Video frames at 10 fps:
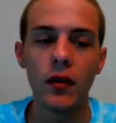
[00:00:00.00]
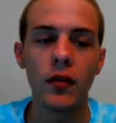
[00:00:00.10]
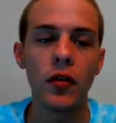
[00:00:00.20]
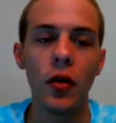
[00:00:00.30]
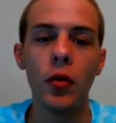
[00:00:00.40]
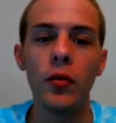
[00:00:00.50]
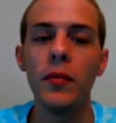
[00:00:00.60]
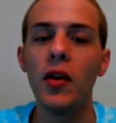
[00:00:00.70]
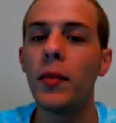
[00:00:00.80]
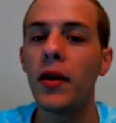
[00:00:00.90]
So
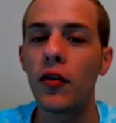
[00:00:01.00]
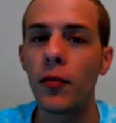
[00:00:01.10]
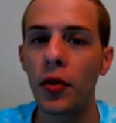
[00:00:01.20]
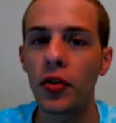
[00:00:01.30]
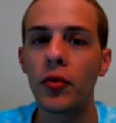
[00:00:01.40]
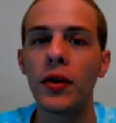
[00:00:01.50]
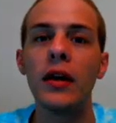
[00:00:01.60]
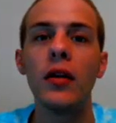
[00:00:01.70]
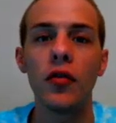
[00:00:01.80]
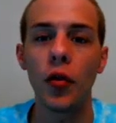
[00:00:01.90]
millimeter of
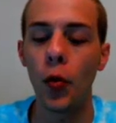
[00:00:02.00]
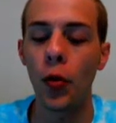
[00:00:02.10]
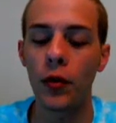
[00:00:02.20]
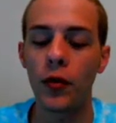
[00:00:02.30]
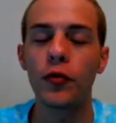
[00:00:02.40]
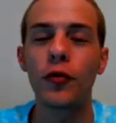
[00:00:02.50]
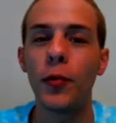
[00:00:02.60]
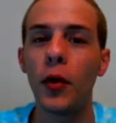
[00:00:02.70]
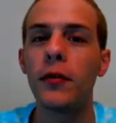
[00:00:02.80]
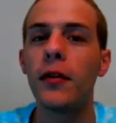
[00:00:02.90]
mercury, Torr, those are
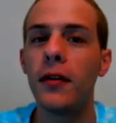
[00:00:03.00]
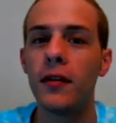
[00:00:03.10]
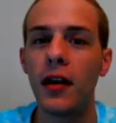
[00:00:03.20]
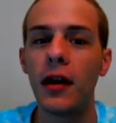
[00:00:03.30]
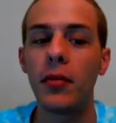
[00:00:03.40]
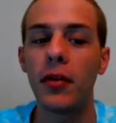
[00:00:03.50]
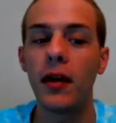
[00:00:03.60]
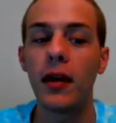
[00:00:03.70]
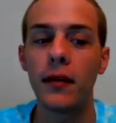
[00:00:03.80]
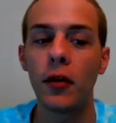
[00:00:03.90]
both the same thing.